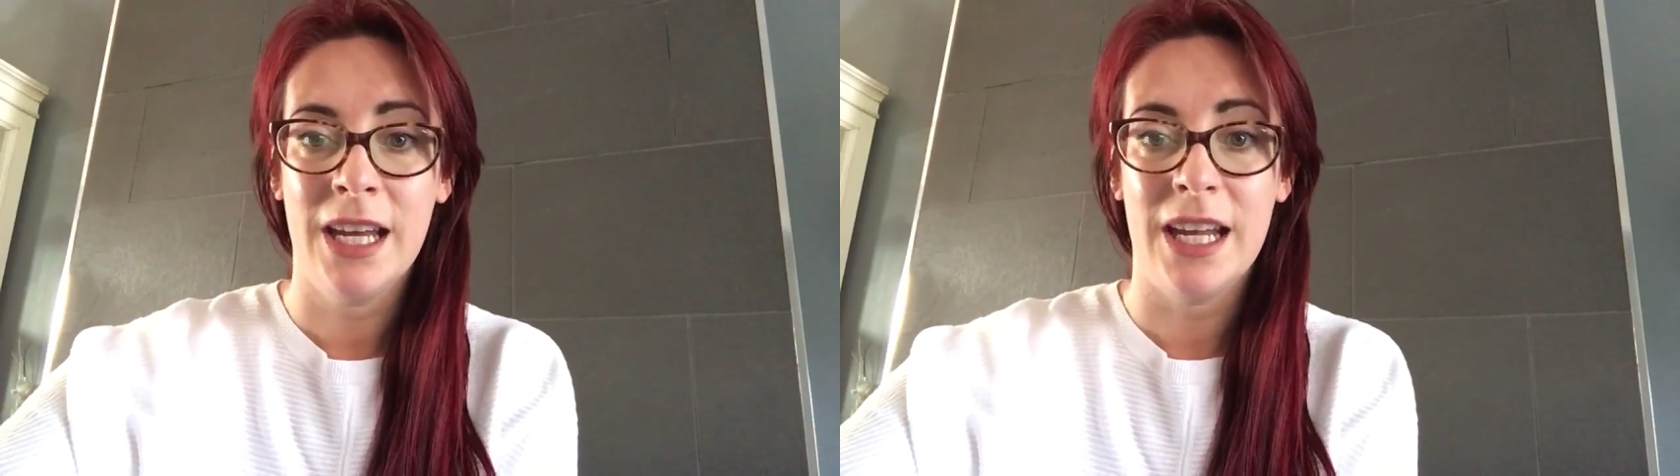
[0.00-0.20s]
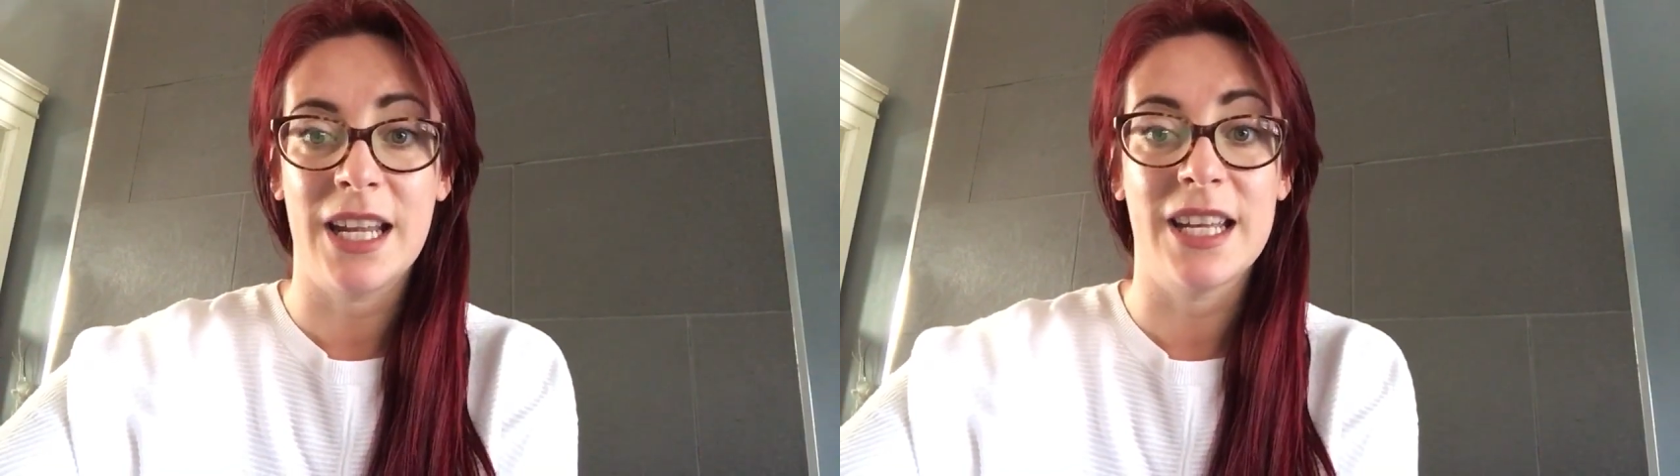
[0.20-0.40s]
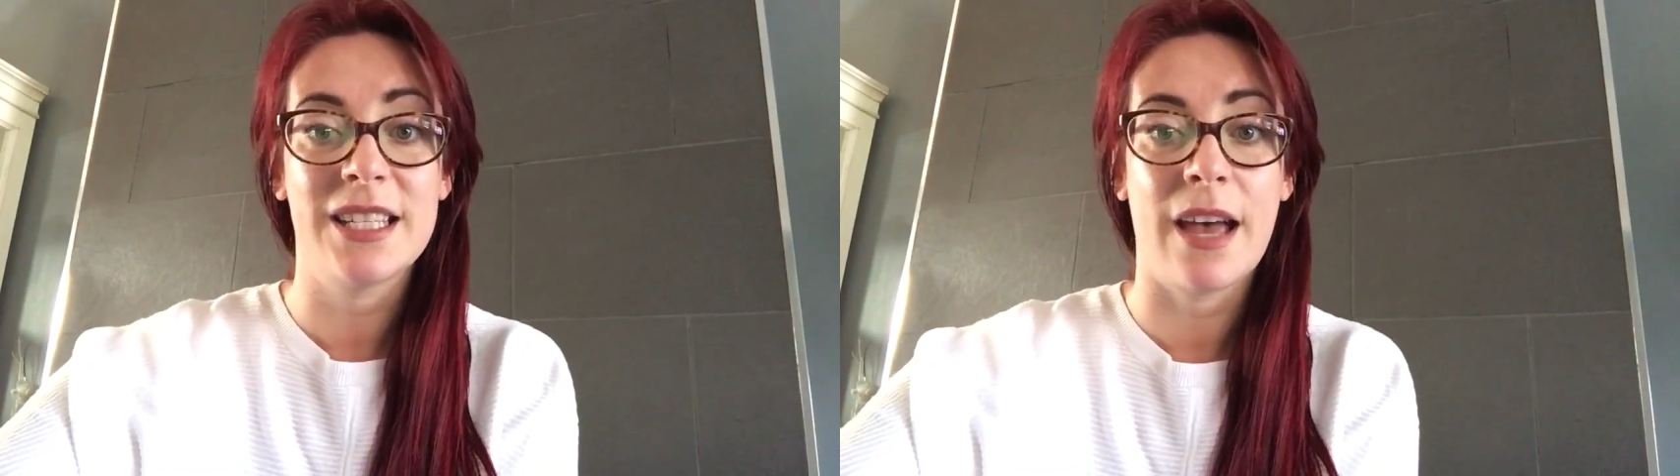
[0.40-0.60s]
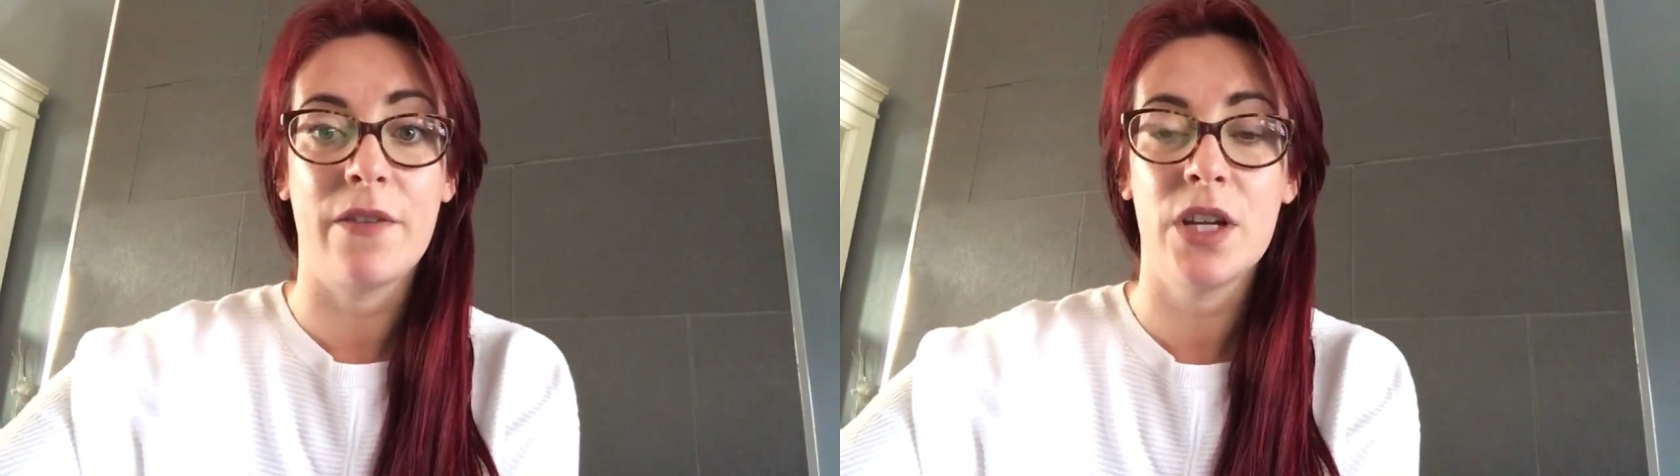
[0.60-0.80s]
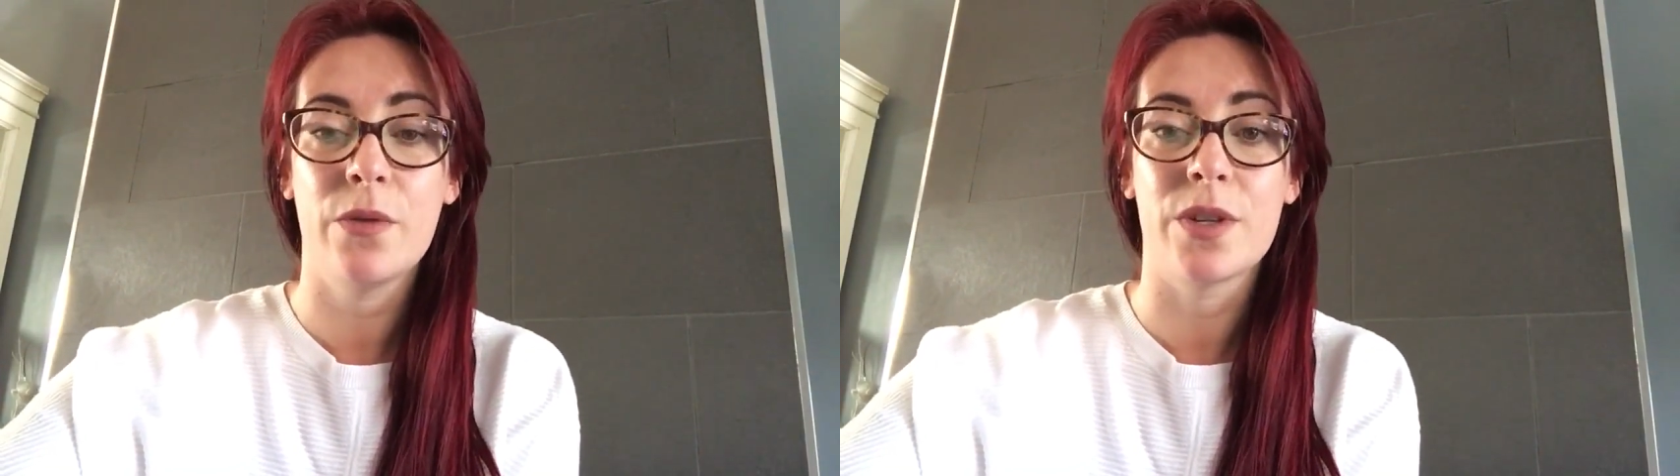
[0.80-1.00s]
In Year
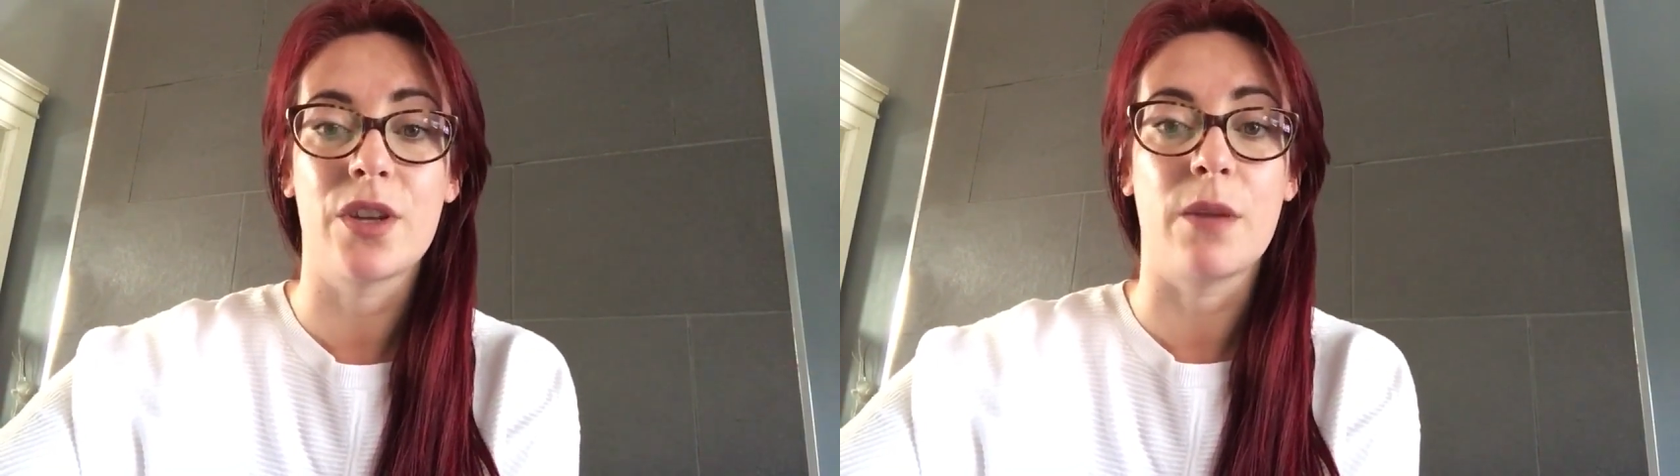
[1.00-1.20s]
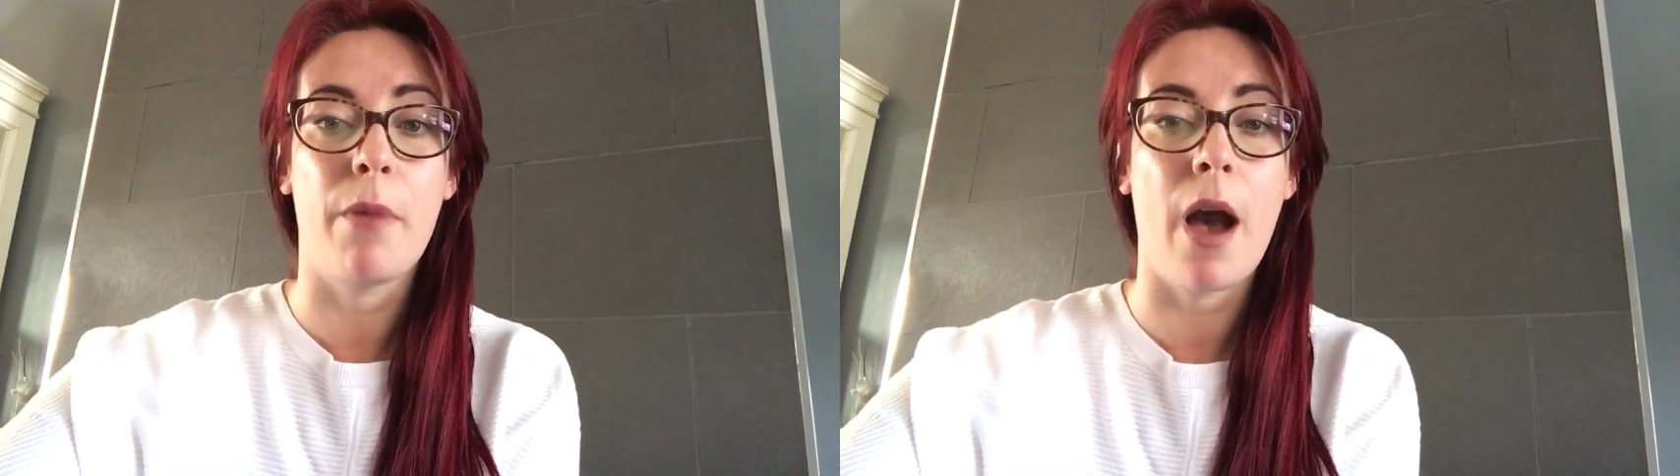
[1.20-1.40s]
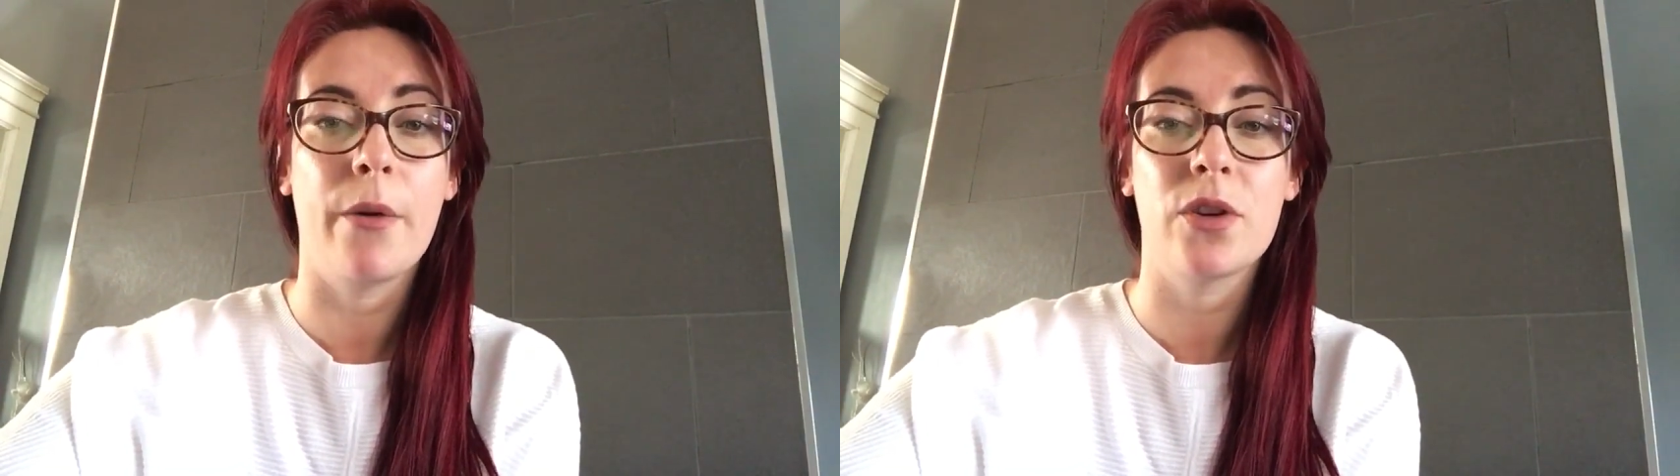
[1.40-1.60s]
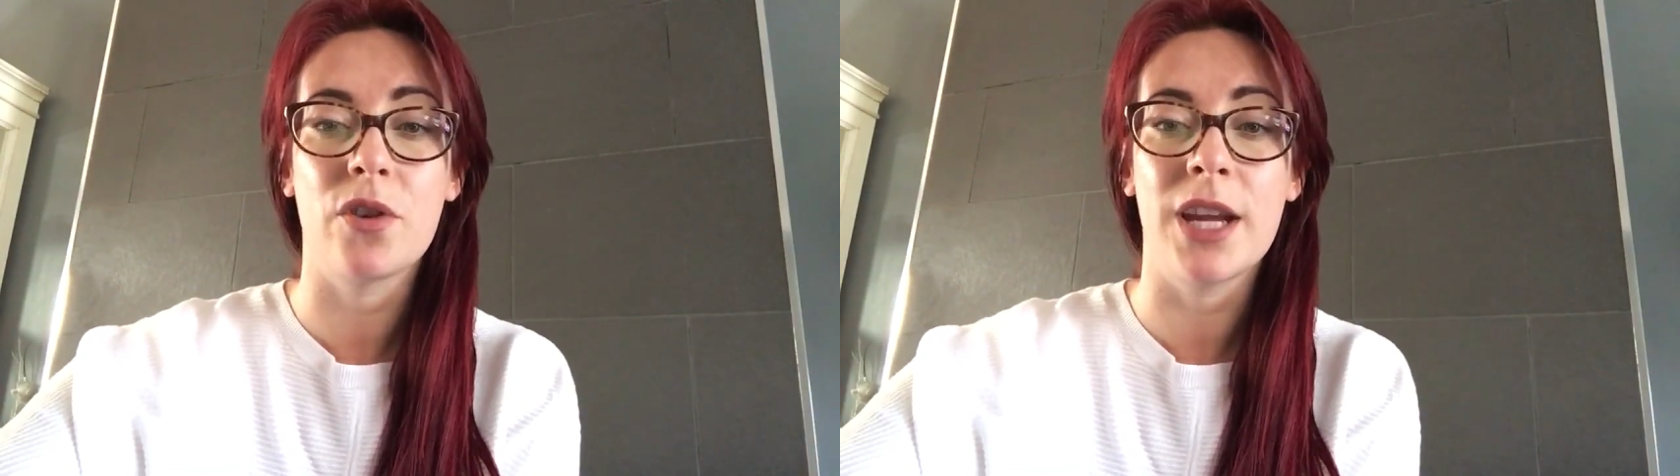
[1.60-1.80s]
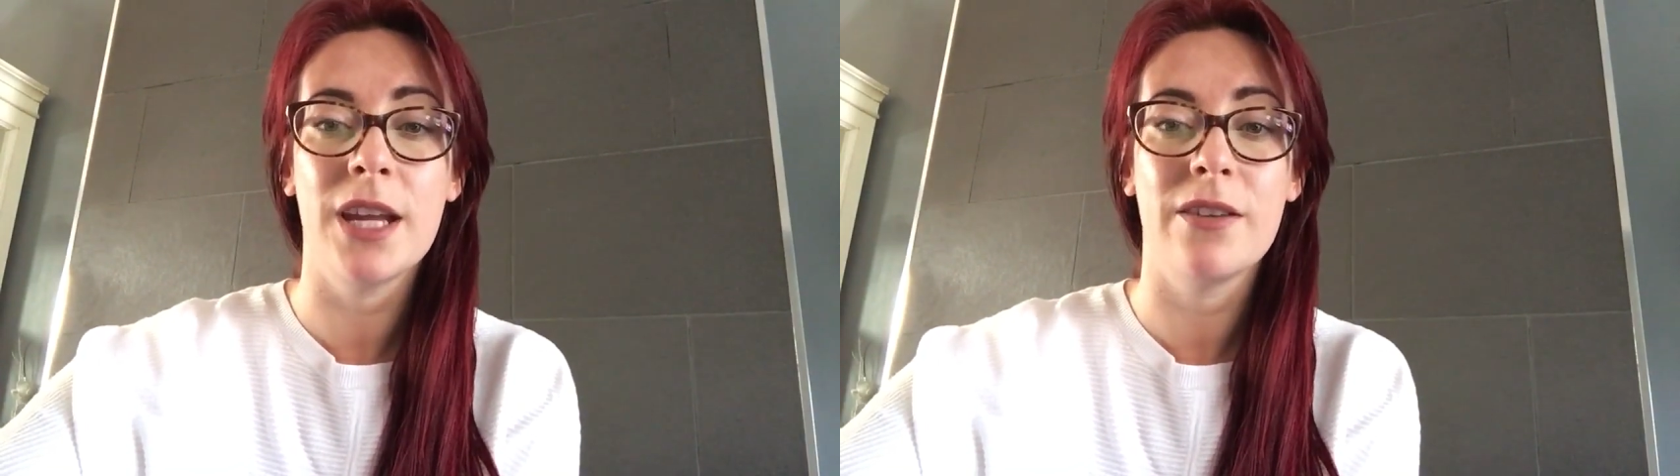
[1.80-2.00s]
7 you will study
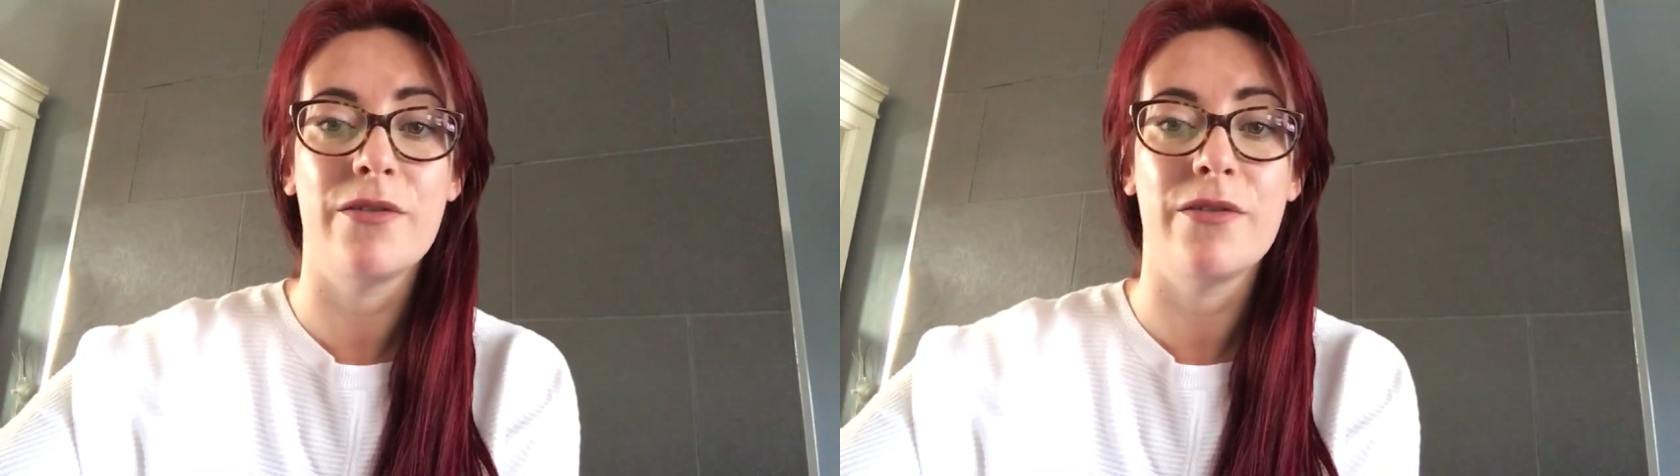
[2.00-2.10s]
poetry,